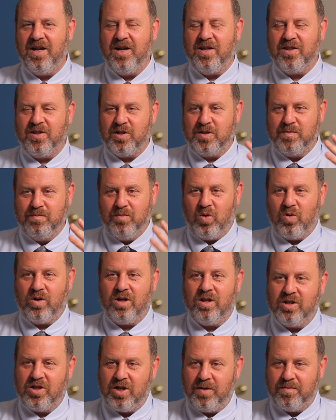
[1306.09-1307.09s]
There's moral
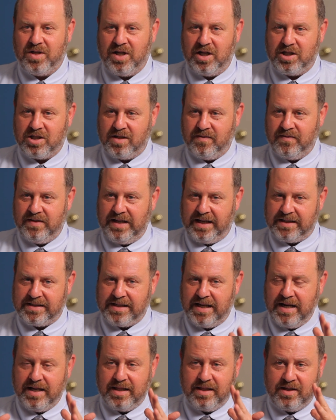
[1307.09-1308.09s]
interpretation of text.
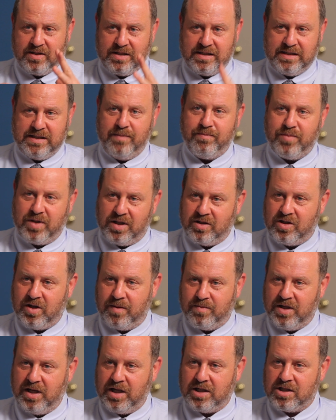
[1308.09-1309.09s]
There's simple
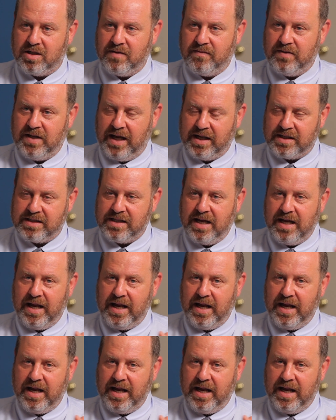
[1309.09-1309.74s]
interpretation of text.